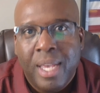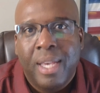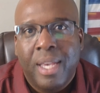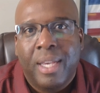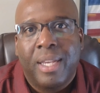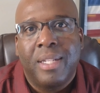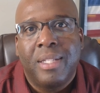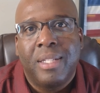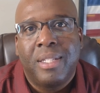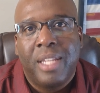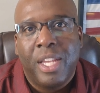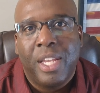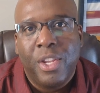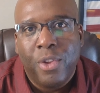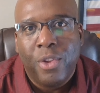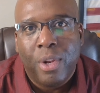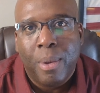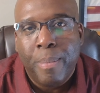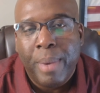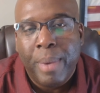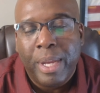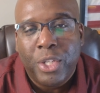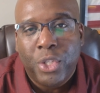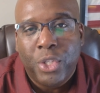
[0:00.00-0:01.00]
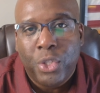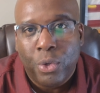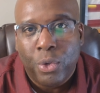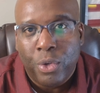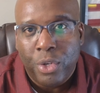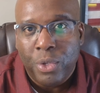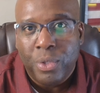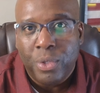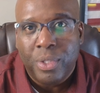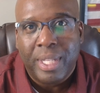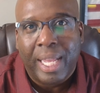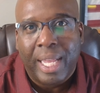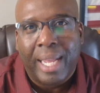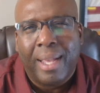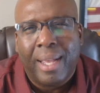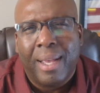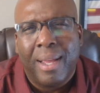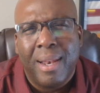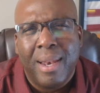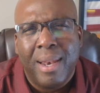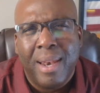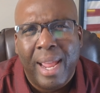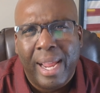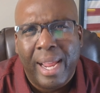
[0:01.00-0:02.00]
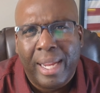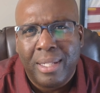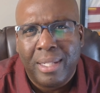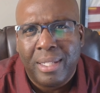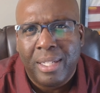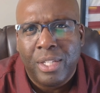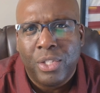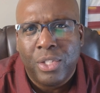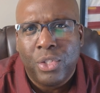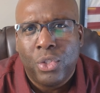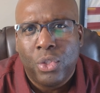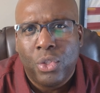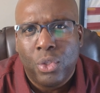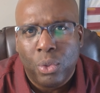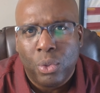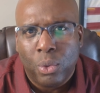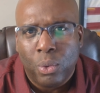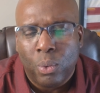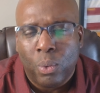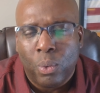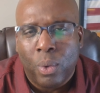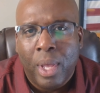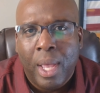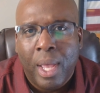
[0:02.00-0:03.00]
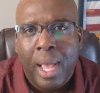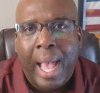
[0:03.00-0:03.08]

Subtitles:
Continue to make sure you stay connected to